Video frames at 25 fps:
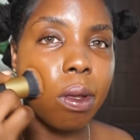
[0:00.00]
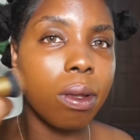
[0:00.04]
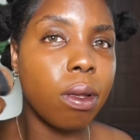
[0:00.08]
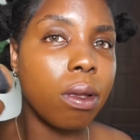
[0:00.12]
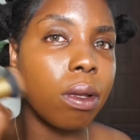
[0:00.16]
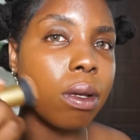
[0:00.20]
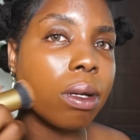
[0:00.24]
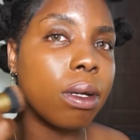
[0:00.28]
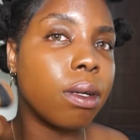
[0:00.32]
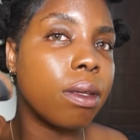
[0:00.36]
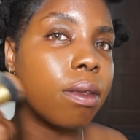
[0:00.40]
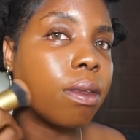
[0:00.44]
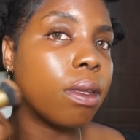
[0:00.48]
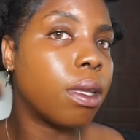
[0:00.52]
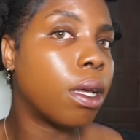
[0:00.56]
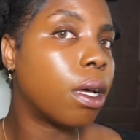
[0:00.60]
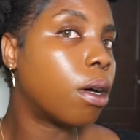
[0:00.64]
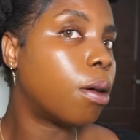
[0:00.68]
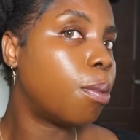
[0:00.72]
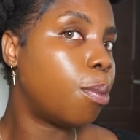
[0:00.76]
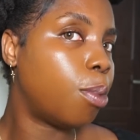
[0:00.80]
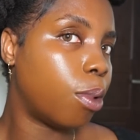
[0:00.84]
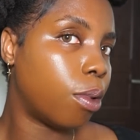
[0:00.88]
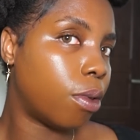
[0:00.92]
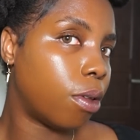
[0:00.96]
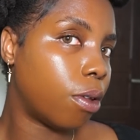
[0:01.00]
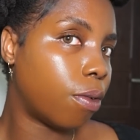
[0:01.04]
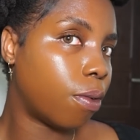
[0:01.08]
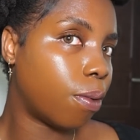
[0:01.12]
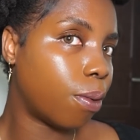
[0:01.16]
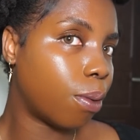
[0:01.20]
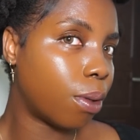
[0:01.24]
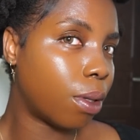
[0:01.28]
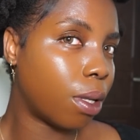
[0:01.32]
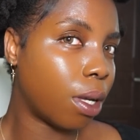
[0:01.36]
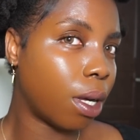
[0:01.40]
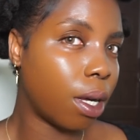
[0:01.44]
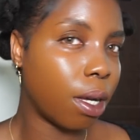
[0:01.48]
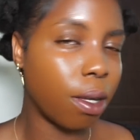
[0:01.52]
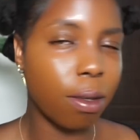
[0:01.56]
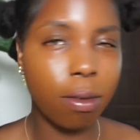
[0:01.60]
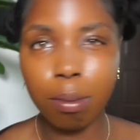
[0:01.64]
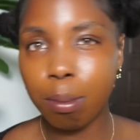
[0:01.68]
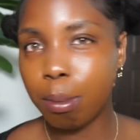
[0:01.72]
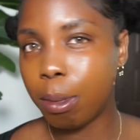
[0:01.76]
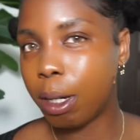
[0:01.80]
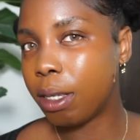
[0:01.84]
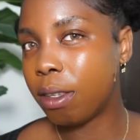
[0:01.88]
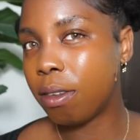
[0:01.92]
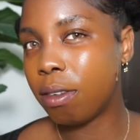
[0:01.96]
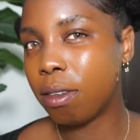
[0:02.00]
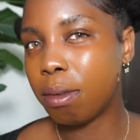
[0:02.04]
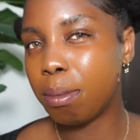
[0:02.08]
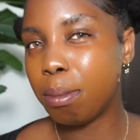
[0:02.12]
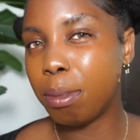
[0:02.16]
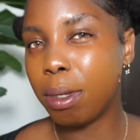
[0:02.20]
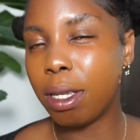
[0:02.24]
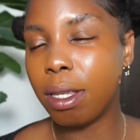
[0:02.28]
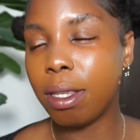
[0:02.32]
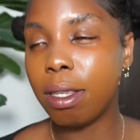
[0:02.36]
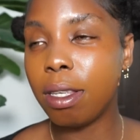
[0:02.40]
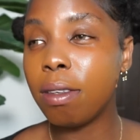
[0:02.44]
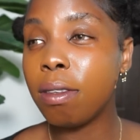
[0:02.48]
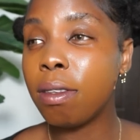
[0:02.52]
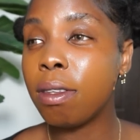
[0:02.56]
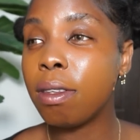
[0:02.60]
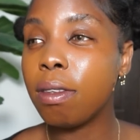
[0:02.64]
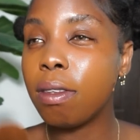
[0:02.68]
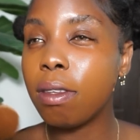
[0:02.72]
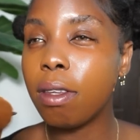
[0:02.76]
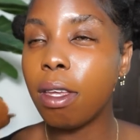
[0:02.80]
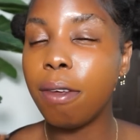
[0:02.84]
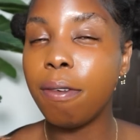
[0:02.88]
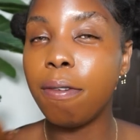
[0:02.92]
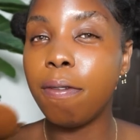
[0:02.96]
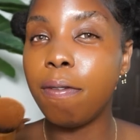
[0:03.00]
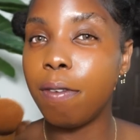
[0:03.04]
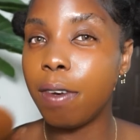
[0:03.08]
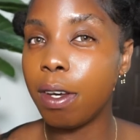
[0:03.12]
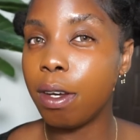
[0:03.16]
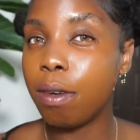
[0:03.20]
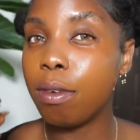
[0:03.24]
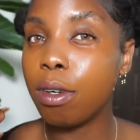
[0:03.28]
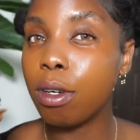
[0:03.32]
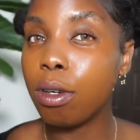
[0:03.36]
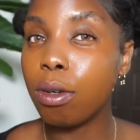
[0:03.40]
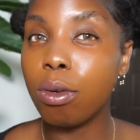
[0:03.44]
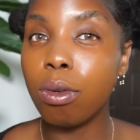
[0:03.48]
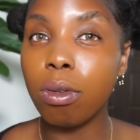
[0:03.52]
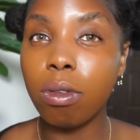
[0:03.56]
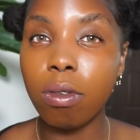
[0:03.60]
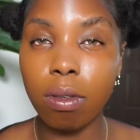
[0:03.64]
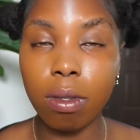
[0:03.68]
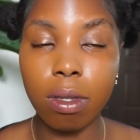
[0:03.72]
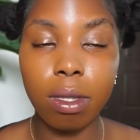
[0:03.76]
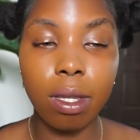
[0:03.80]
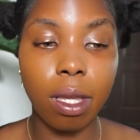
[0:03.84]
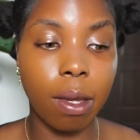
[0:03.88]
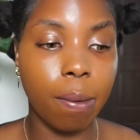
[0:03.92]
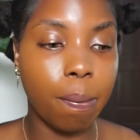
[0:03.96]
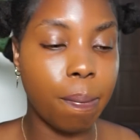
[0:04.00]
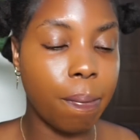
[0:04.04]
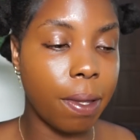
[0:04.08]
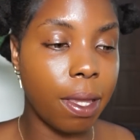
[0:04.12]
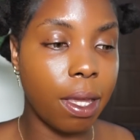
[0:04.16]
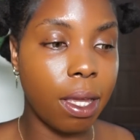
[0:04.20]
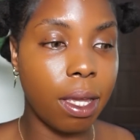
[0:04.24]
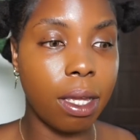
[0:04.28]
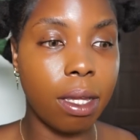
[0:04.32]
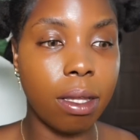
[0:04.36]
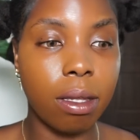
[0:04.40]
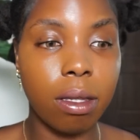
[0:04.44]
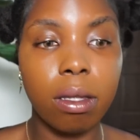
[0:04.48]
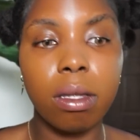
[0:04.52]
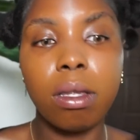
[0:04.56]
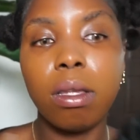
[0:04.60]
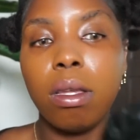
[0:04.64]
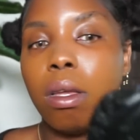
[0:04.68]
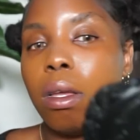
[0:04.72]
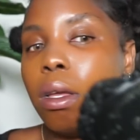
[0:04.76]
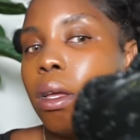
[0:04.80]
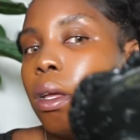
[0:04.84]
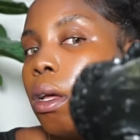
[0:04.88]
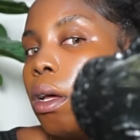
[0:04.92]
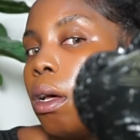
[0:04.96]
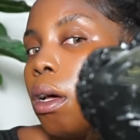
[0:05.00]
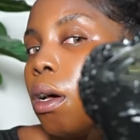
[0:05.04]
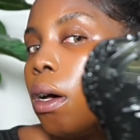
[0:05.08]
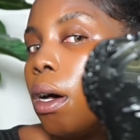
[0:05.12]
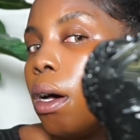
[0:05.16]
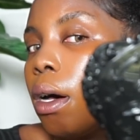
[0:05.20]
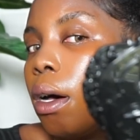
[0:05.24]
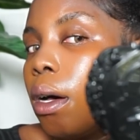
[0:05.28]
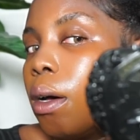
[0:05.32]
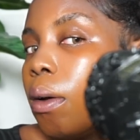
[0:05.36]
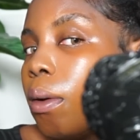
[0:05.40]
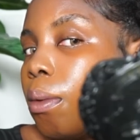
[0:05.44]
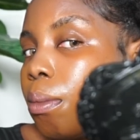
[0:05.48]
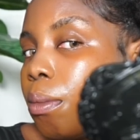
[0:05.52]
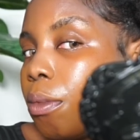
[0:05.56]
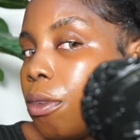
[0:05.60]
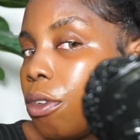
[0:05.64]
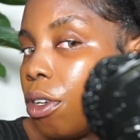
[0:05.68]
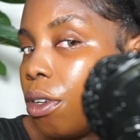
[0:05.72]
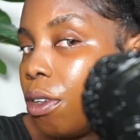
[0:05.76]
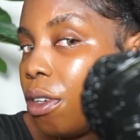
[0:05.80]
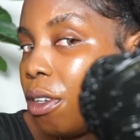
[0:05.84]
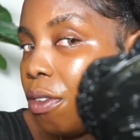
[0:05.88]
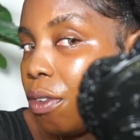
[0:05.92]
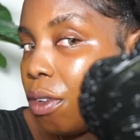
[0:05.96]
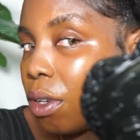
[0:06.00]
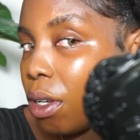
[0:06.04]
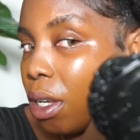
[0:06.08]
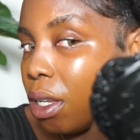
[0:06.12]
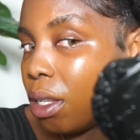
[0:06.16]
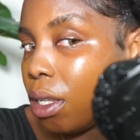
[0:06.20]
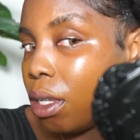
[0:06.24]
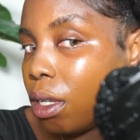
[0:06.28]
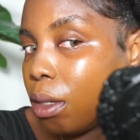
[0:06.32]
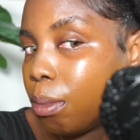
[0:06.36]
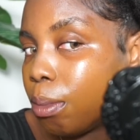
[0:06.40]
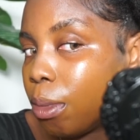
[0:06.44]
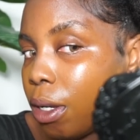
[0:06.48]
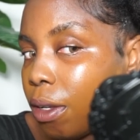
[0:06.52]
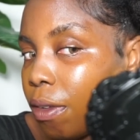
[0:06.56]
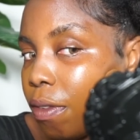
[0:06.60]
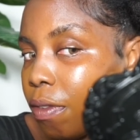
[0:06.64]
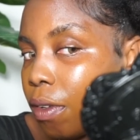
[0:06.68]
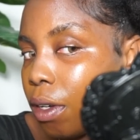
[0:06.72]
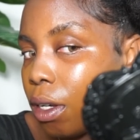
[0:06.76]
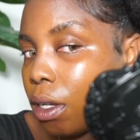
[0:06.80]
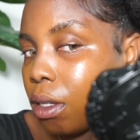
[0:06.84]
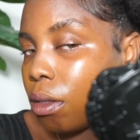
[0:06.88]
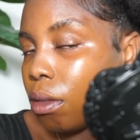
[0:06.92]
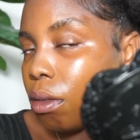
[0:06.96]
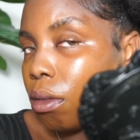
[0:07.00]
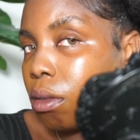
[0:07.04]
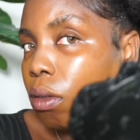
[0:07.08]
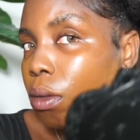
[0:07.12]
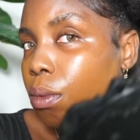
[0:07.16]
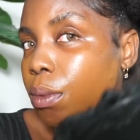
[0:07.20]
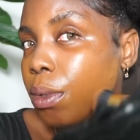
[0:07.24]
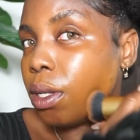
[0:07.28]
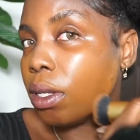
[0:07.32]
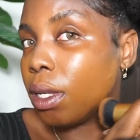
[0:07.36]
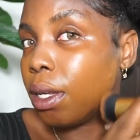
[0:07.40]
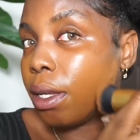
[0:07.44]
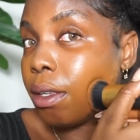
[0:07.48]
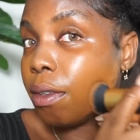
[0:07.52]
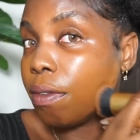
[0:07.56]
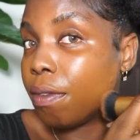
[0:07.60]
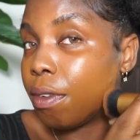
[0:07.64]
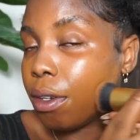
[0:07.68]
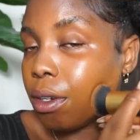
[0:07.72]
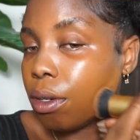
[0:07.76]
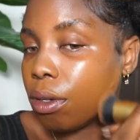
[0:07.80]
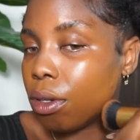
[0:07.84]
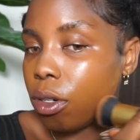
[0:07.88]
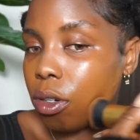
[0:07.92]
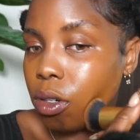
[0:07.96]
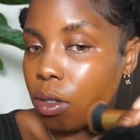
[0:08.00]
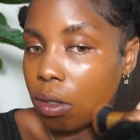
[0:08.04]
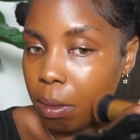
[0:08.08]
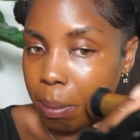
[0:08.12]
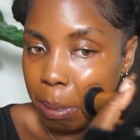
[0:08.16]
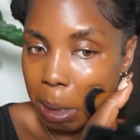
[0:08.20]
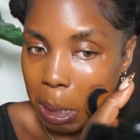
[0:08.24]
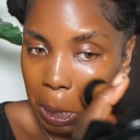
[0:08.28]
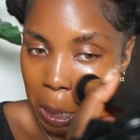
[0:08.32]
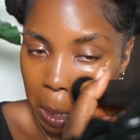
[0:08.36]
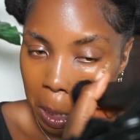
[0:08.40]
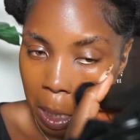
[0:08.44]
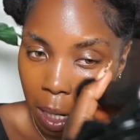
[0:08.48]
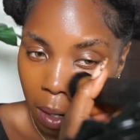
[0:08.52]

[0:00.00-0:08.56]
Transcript: You can see how beautiful that has matched me. This is a very good step in sorry if you can hear my fan. The weather is very hot, man.